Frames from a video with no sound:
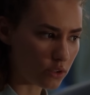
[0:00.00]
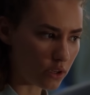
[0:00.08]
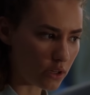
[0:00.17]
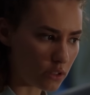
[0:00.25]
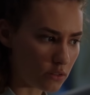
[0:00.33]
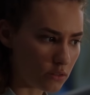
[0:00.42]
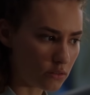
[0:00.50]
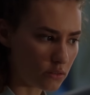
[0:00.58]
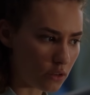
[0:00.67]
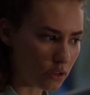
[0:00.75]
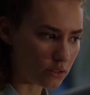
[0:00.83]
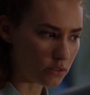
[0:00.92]
You're gonna
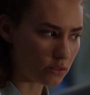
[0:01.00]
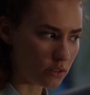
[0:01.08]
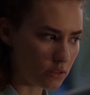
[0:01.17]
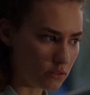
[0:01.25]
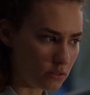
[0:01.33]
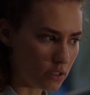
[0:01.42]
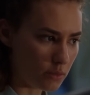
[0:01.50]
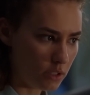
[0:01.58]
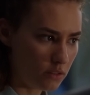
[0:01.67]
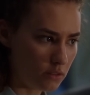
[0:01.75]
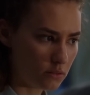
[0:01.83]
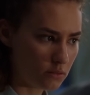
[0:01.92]
talk to the
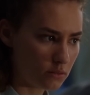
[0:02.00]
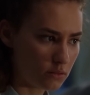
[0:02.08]
demon?